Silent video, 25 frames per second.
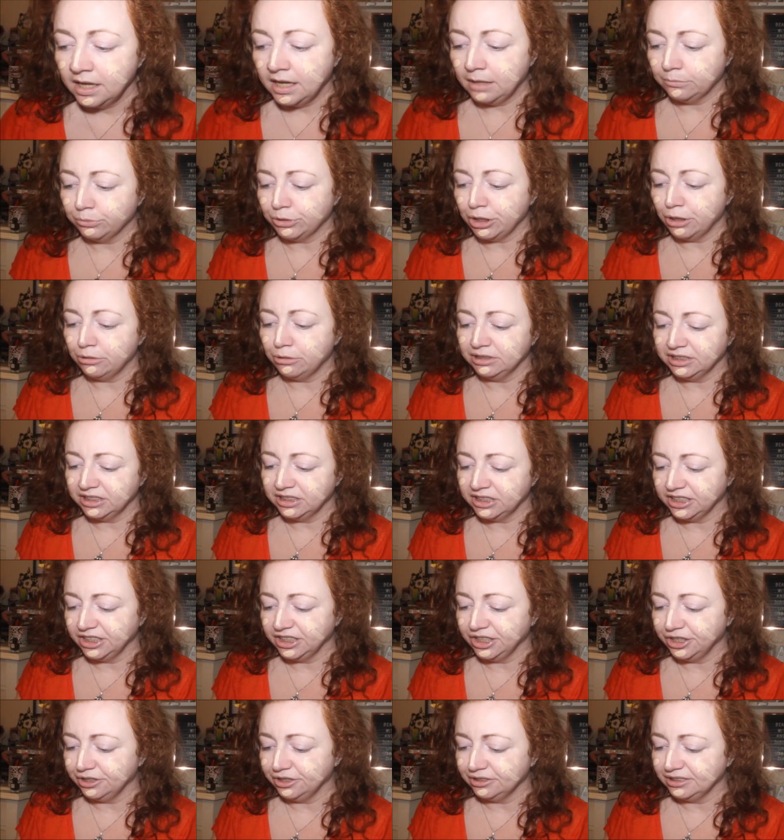I'm going
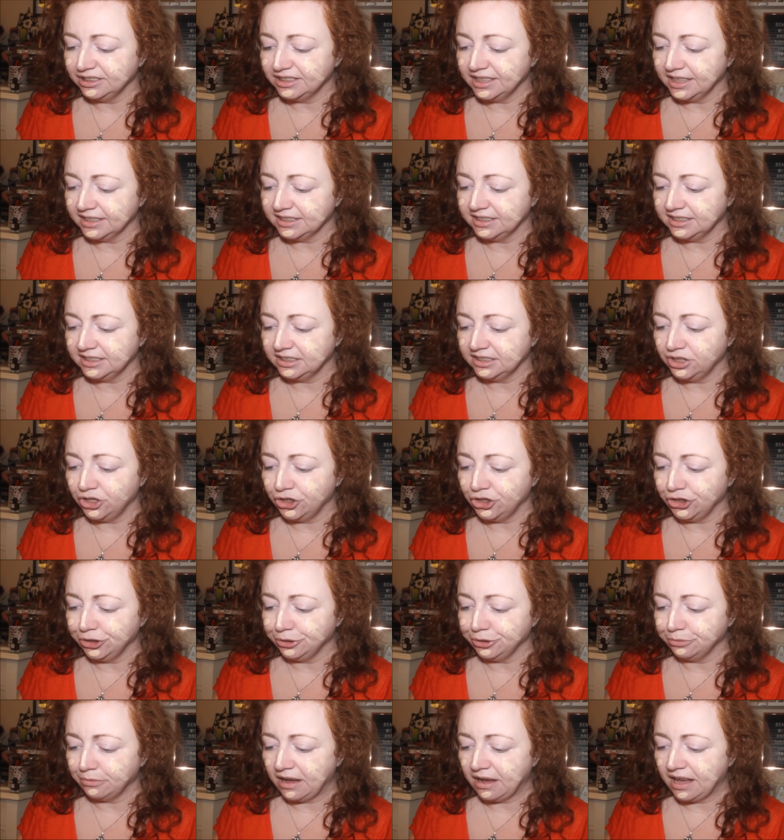to use this
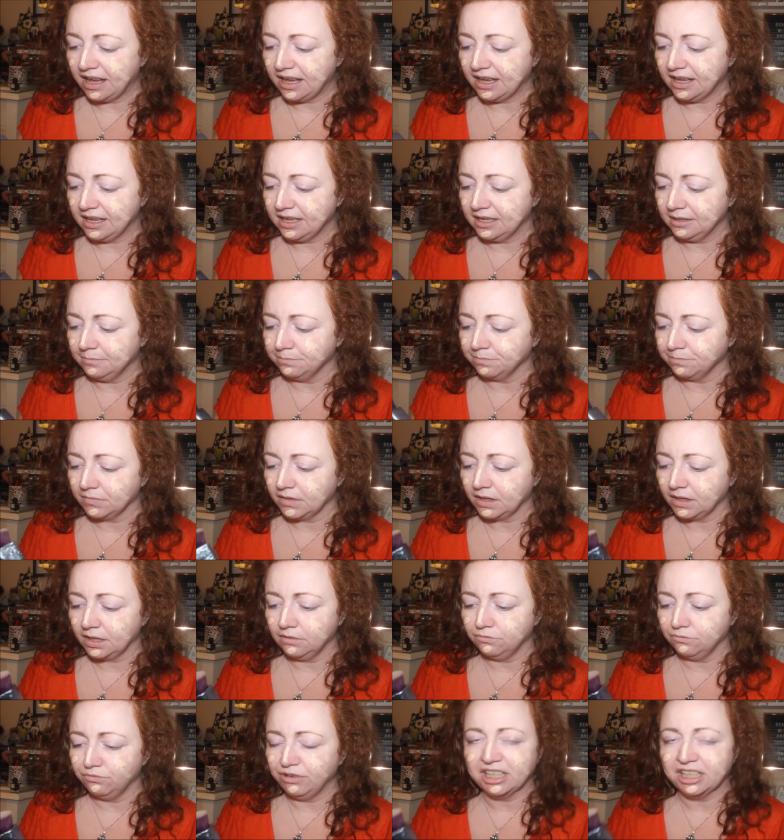new um,
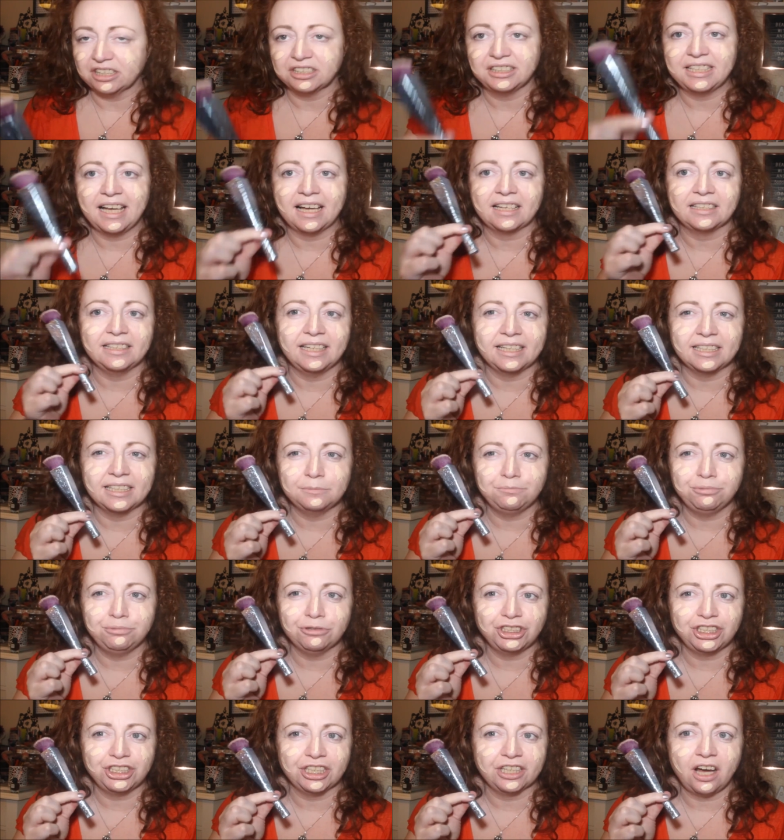Real Techniques
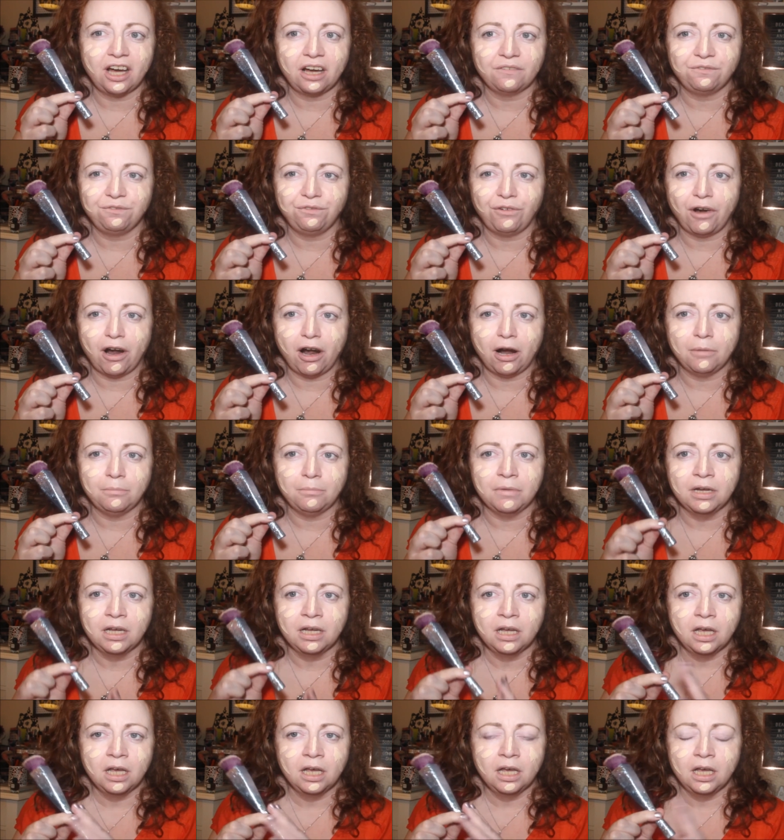brush I got
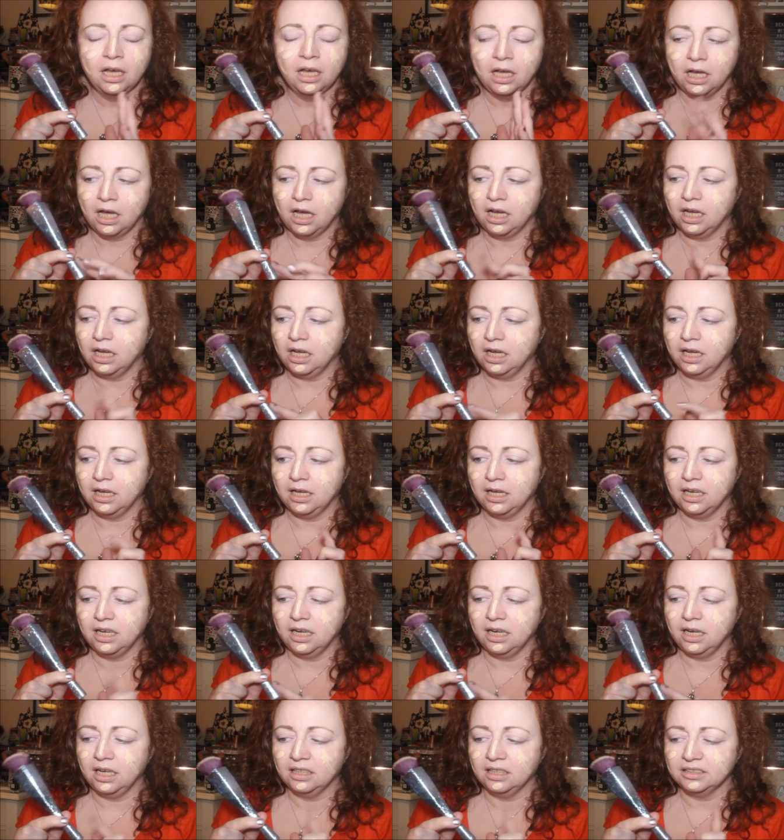from
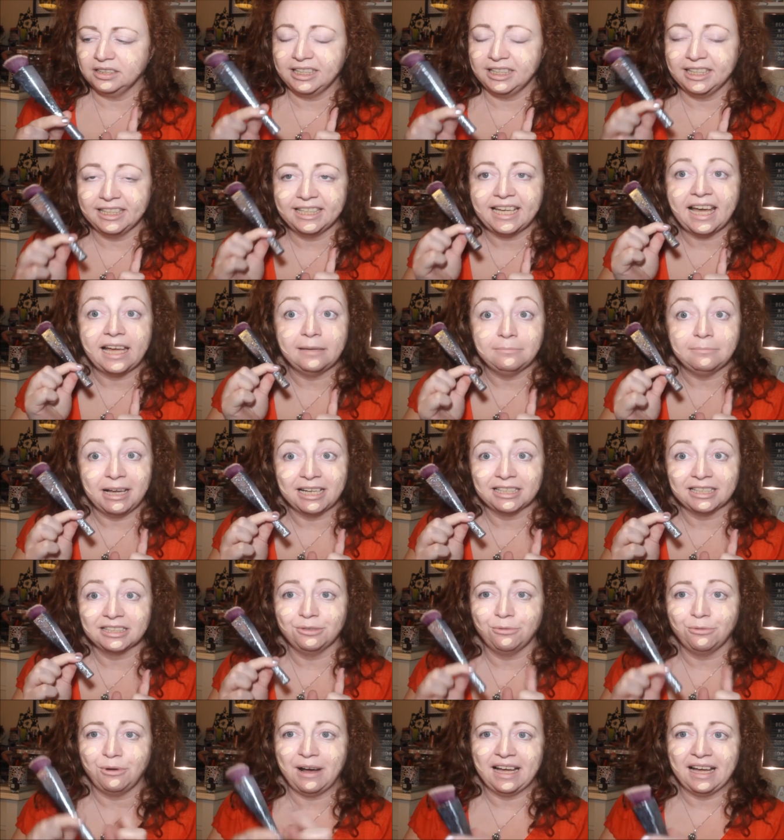TK
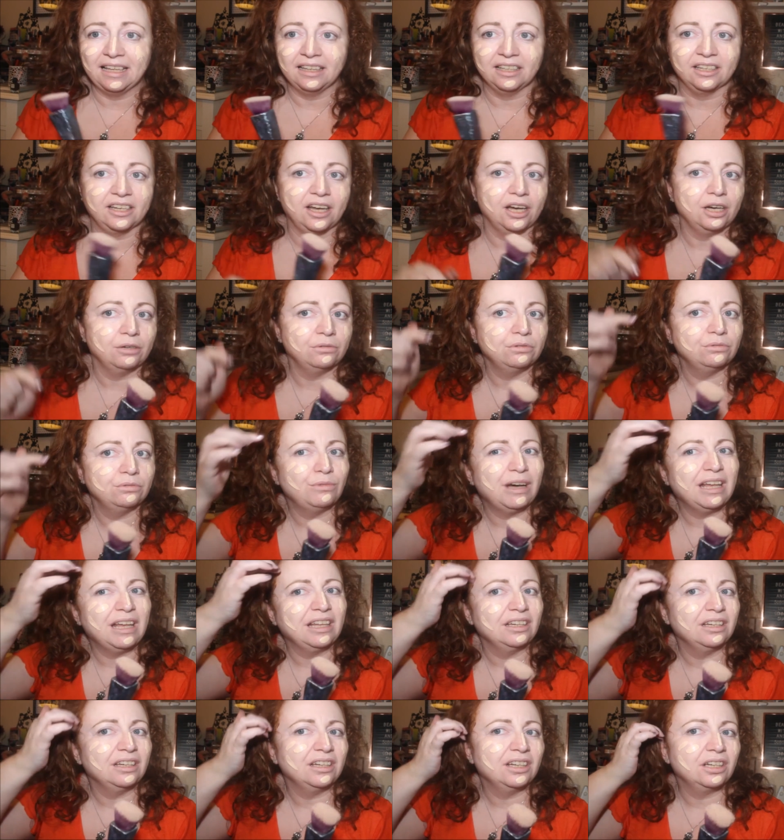Maxx a while ago,
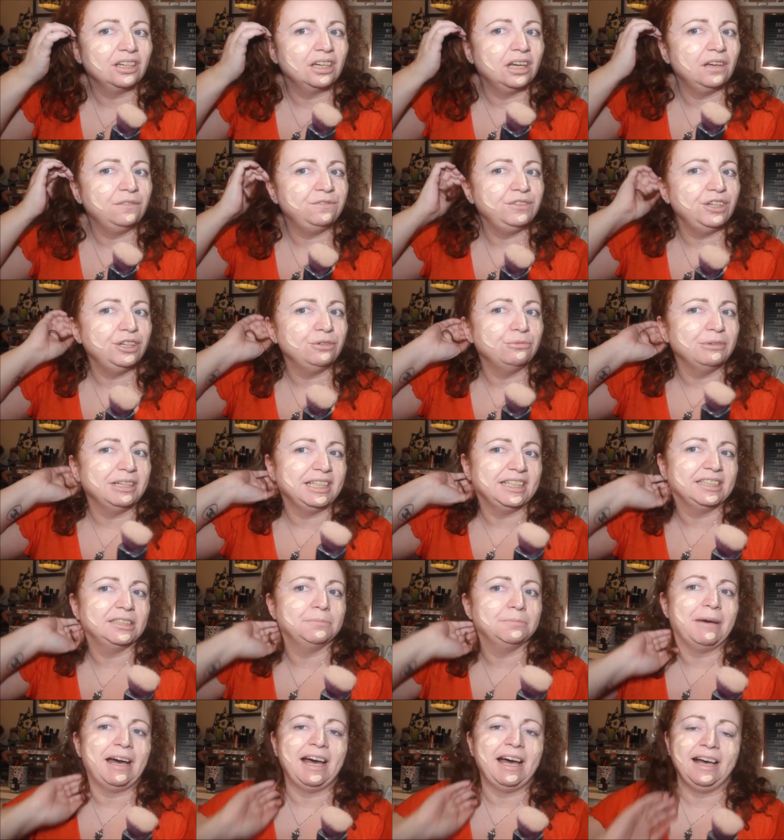well a few
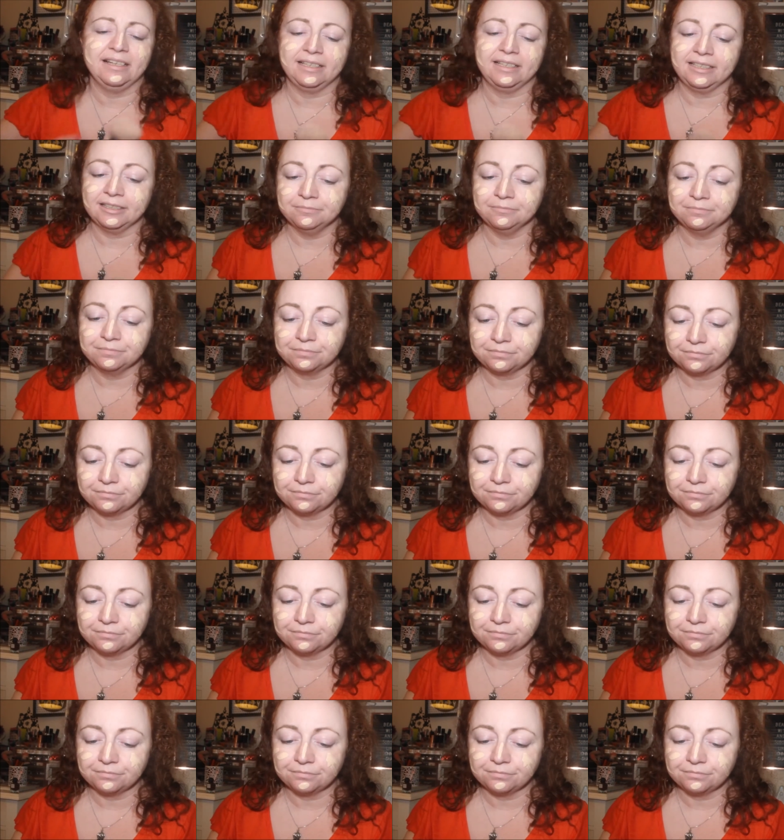weeks back.